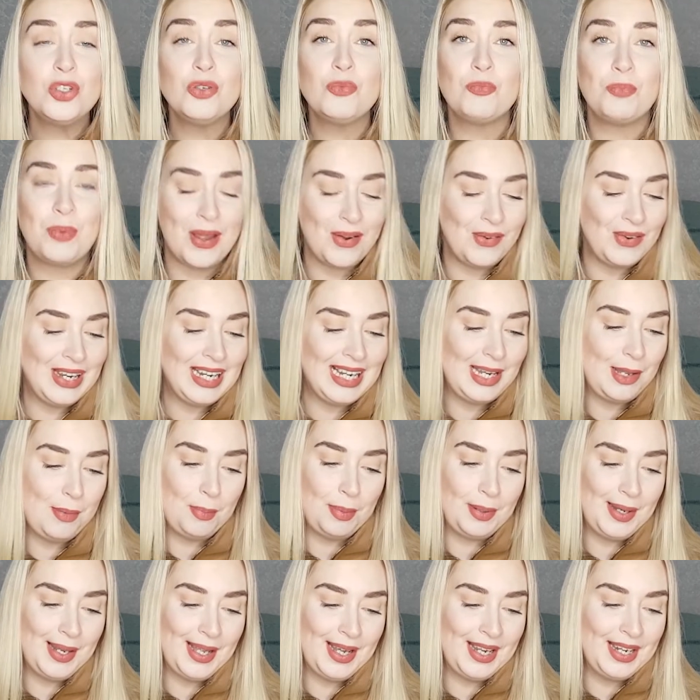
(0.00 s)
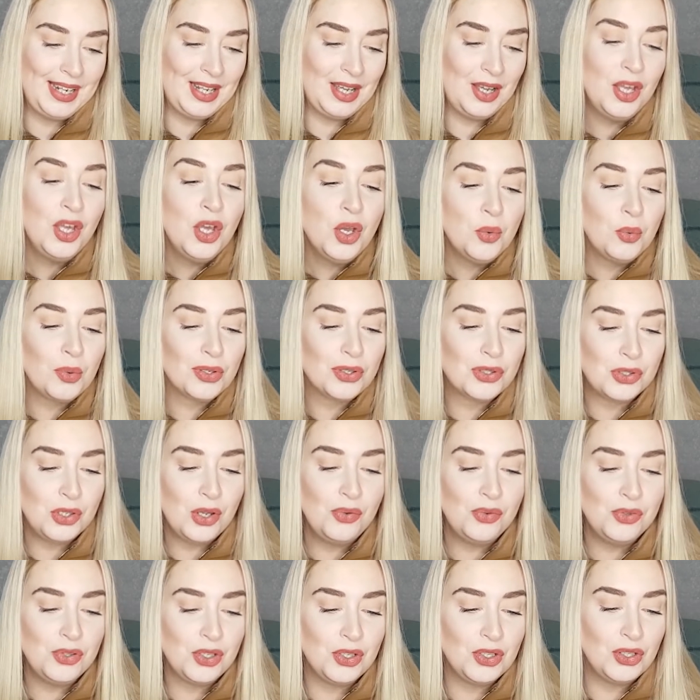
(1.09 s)
Berry lip liner will
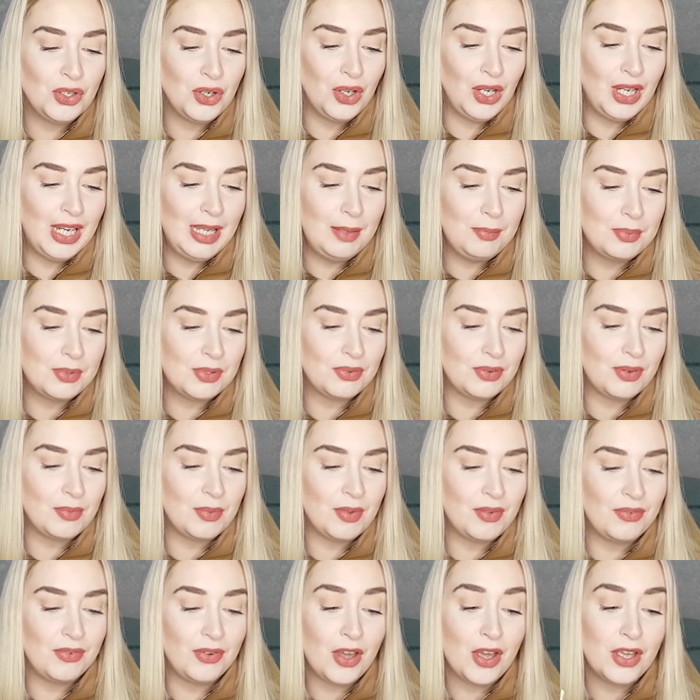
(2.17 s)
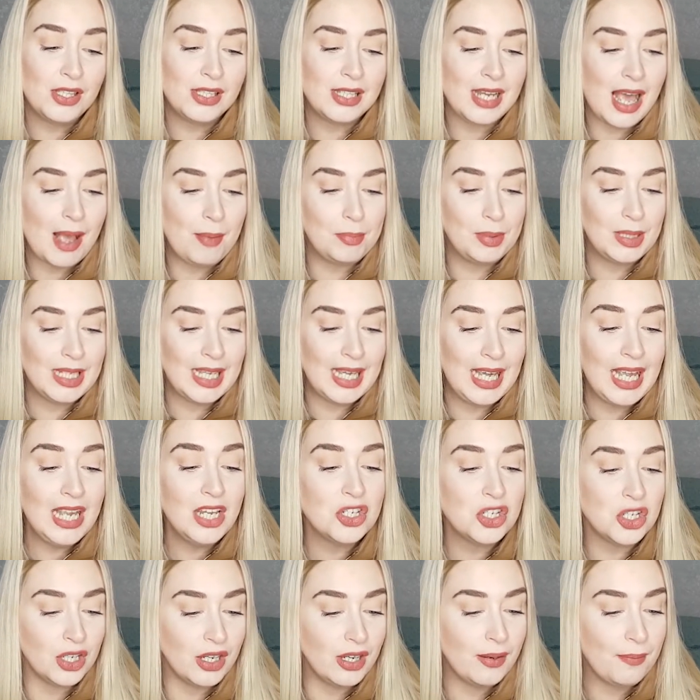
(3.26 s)
soften your lips from the first
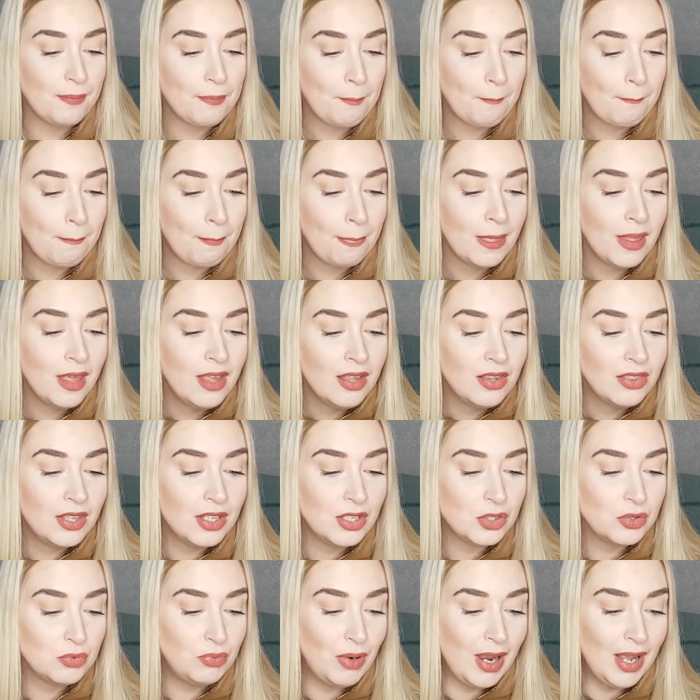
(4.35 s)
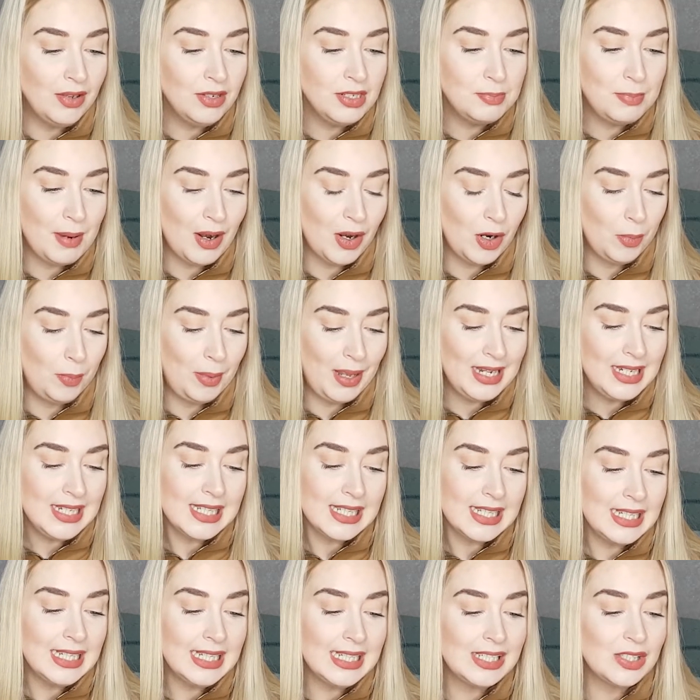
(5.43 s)
application. This round barrel
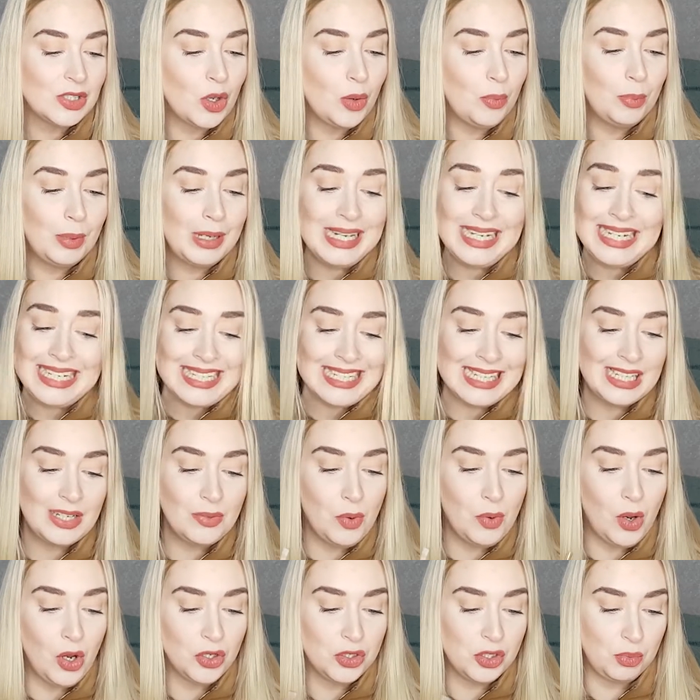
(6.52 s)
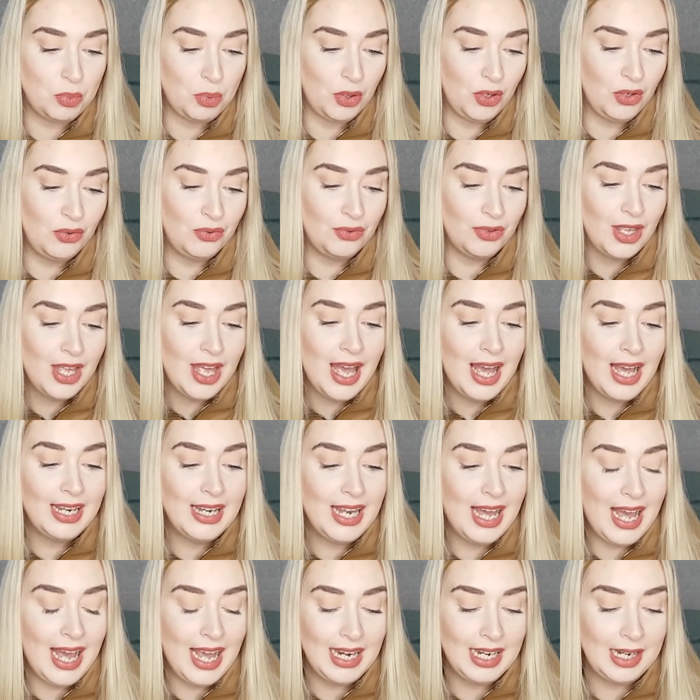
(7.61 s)
pencil is completely waterproof and
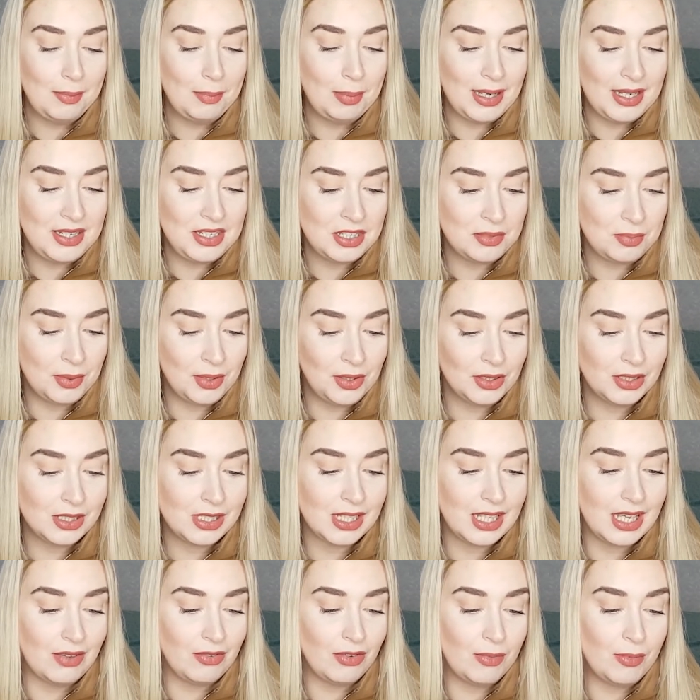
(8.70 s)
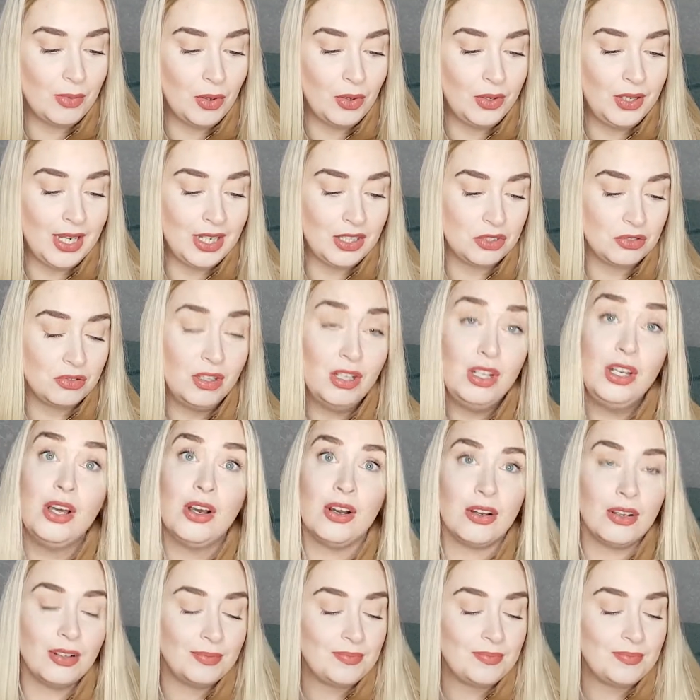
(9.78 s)
highly blendable to give a more natural look.